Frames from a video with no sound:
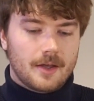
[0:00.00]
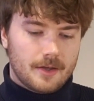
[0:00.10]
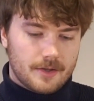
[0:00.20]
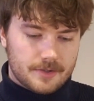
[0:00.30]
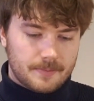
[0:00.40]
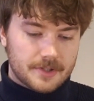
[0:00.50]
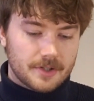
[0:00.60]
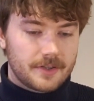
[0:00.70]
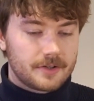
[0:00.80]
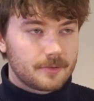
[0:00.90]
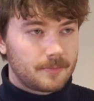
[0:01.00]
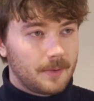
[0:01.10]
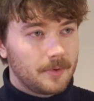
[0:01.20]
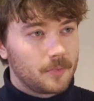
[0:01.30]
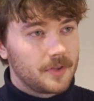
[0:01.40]
especially there's a
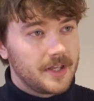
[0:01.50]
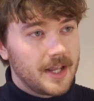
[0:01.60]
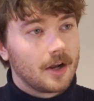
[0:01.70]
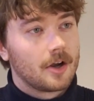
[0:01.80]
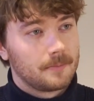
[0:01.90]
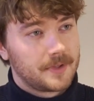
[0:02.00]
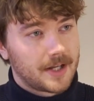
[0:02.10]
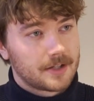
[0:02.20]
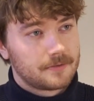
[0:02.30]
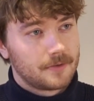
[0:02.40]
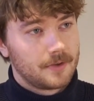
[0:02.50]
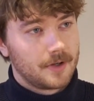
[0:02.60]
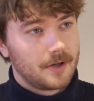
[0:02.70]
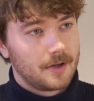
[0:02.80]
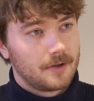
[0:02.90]
problem with the income tax for
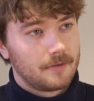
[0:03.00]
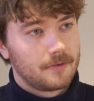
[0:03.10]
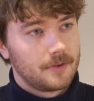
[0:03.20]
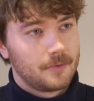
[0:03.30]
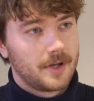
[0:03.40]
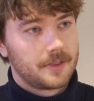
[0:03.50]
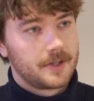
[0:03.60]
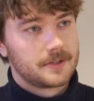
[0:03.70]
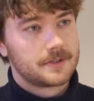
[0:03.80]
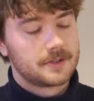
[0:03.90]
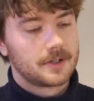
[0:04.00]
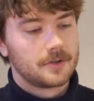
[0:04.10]
the wealthiest.